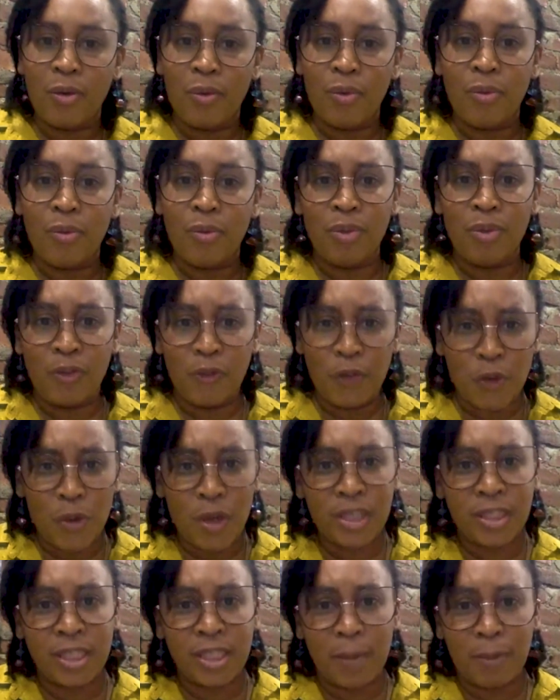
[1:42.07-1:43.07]
with few
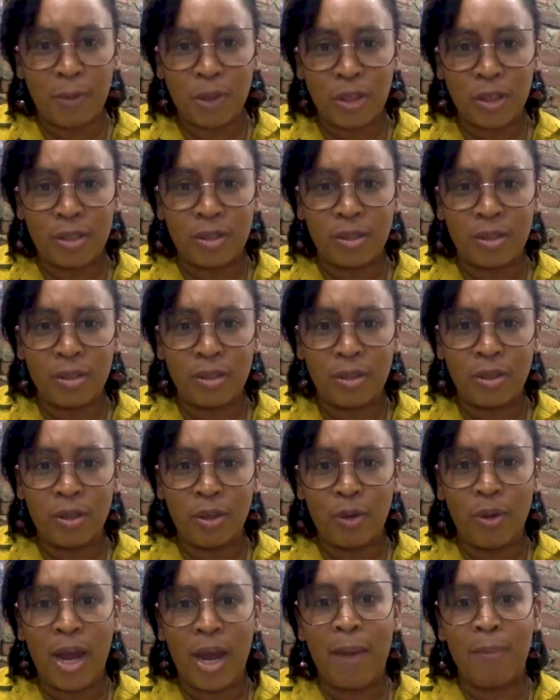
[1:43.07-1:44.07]
exceptions, you
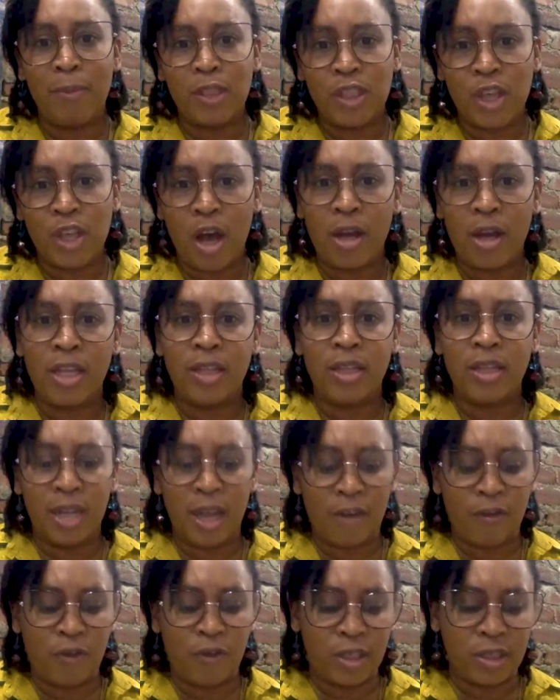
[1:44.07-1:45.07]
know, Amazon and the
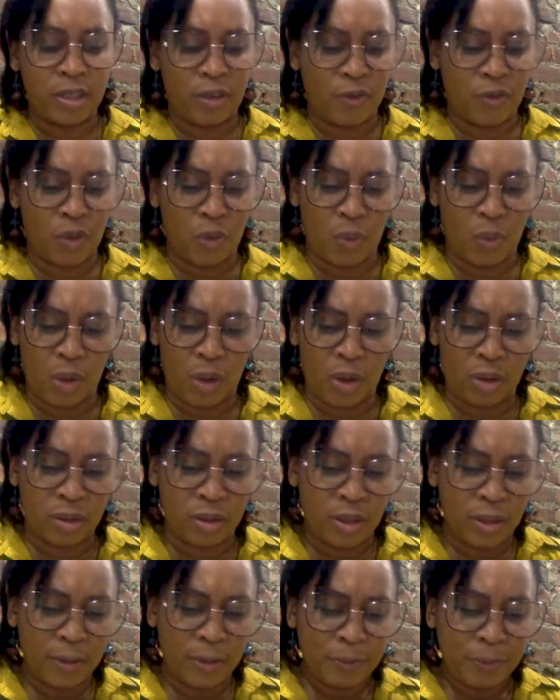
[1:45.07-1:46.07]
Netflix of the world.
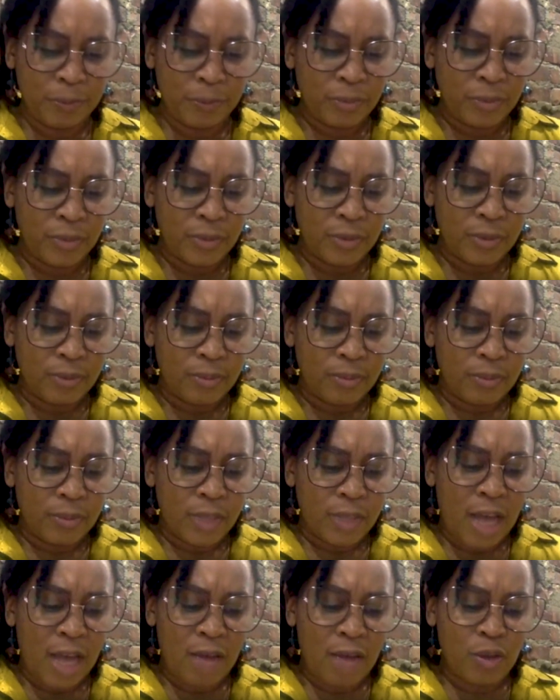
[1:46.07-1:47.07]

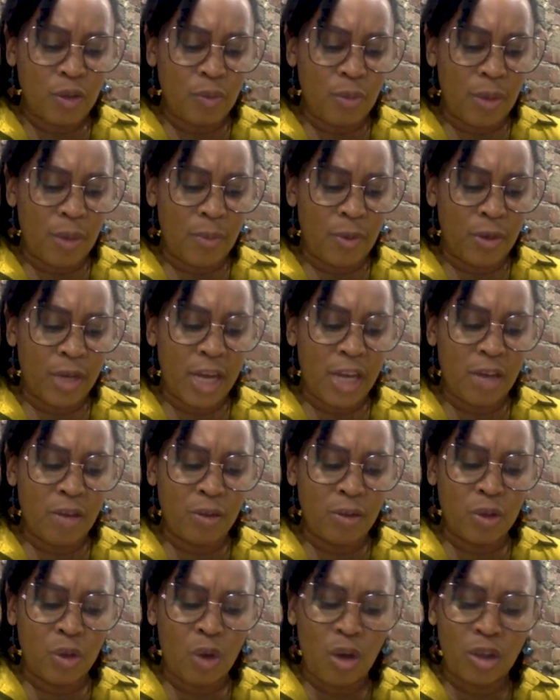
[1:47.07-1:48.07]
Council member, can you
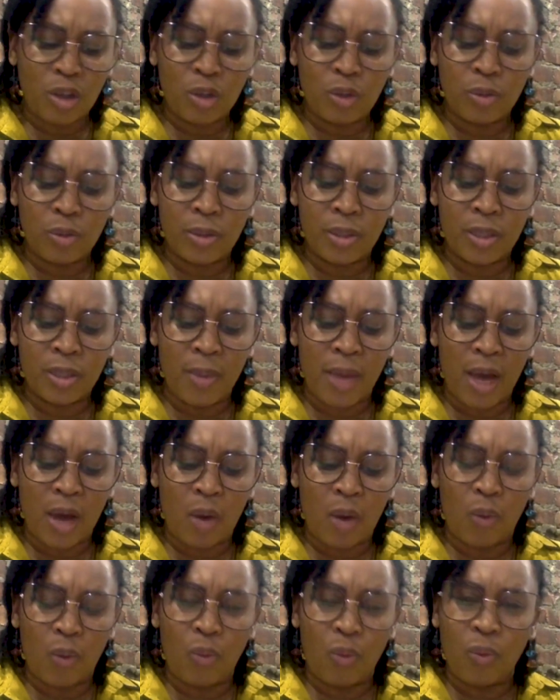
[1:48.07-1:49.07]
talk to us
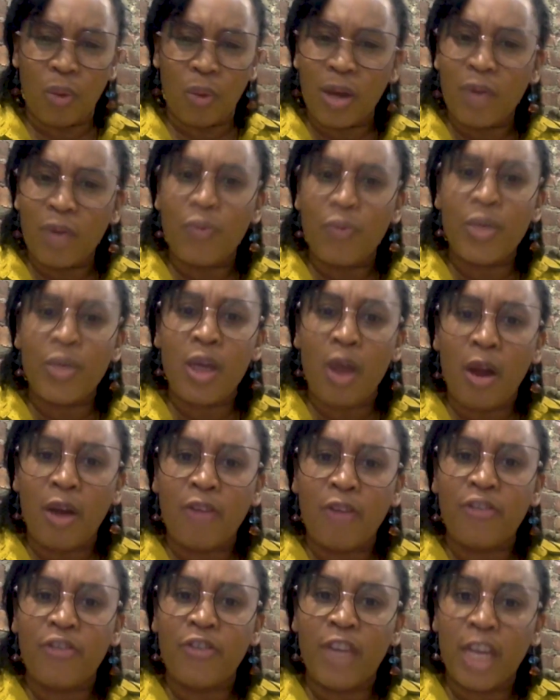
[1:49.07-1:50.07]
about what we are
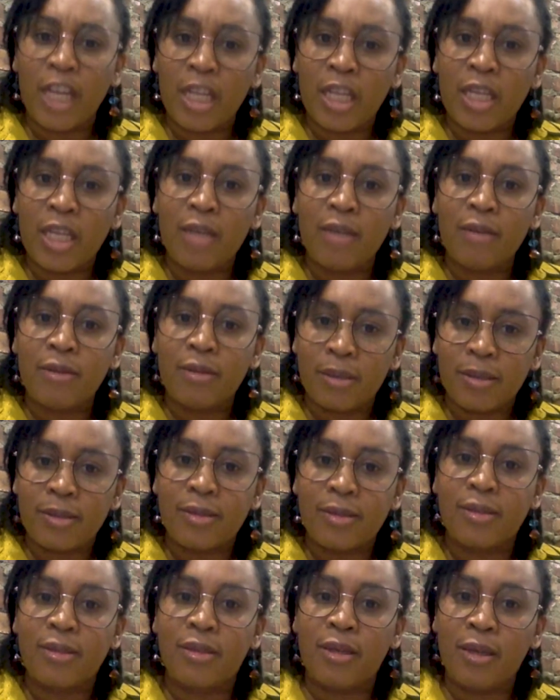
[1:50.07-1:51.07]
failing to
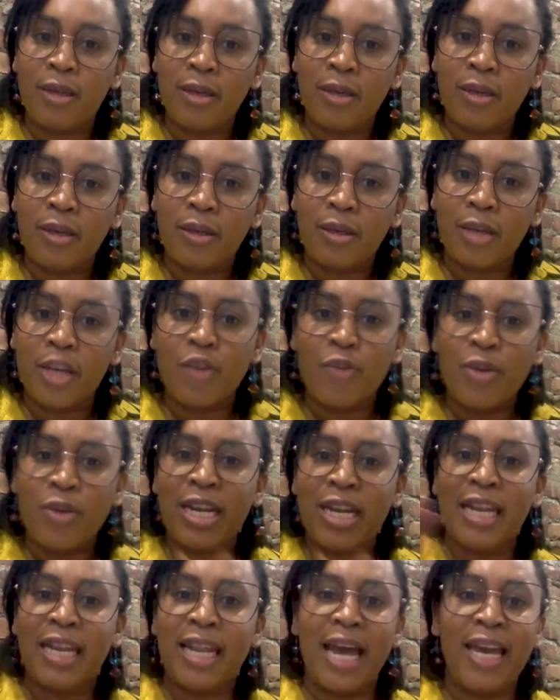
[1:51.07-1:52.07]
see? Can you
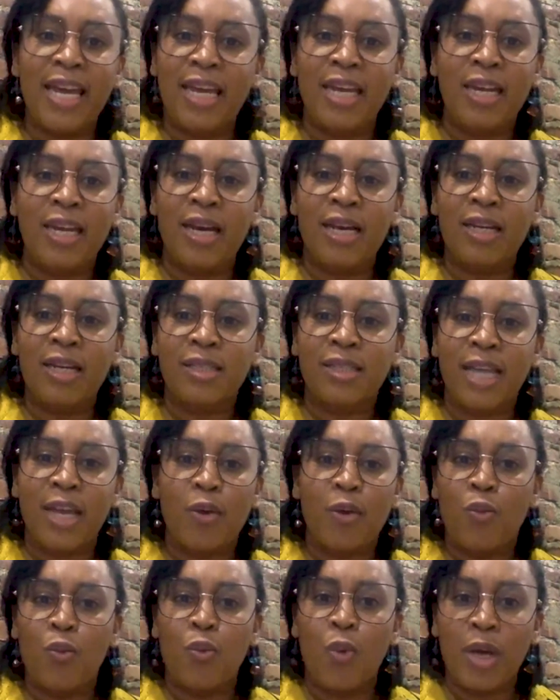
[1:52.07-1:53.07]
enlighten us? Like,
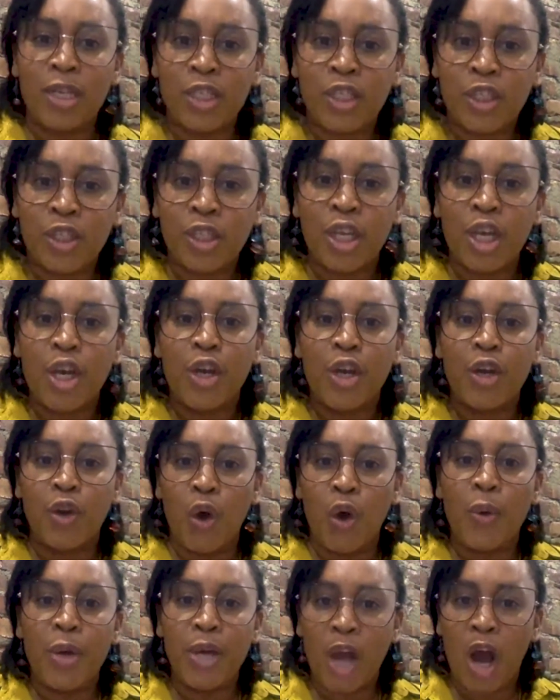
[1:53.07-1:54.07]
what's
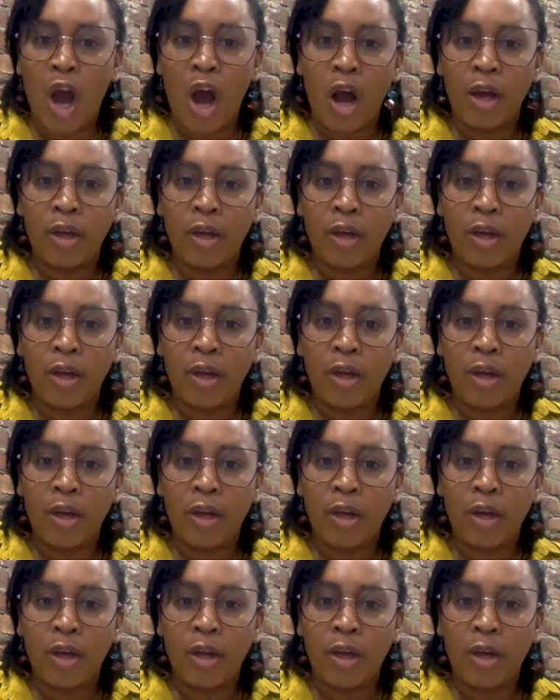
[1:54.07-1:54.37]
going on?